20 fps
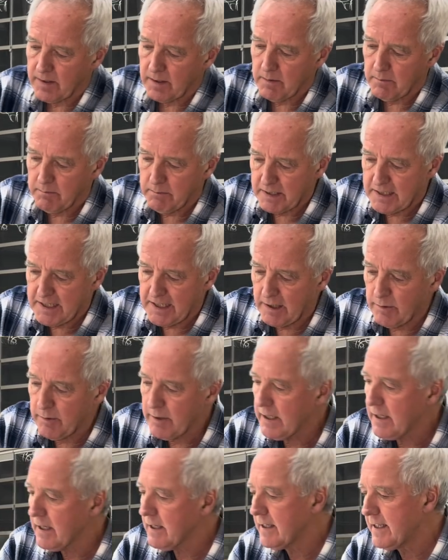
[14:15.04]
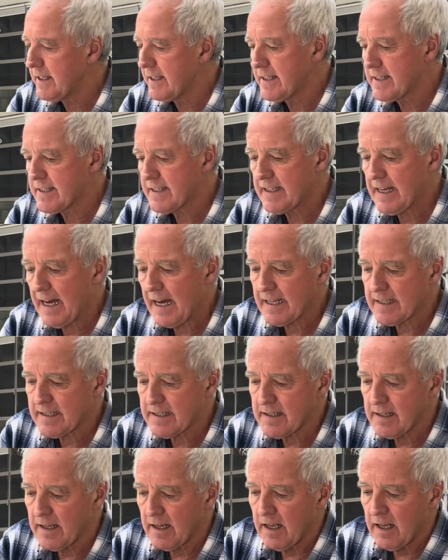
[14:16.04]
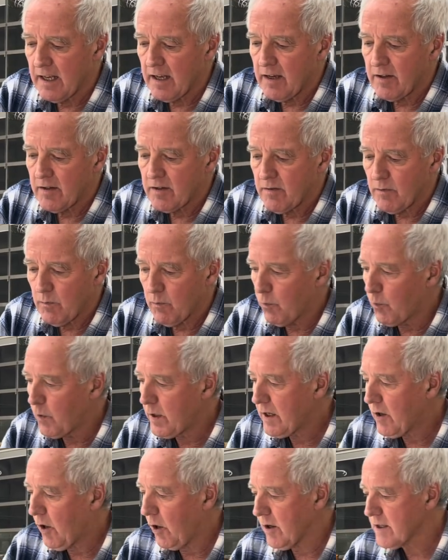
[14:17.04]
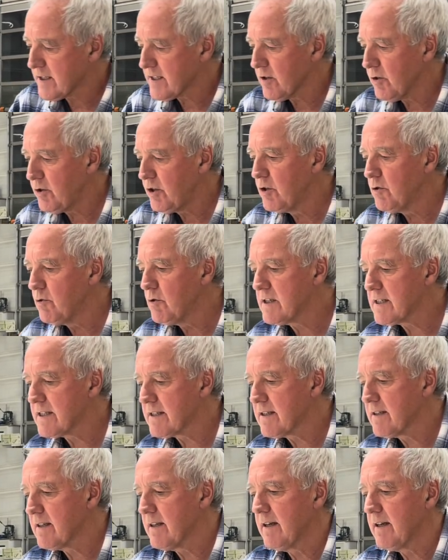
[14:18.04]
material is that we also use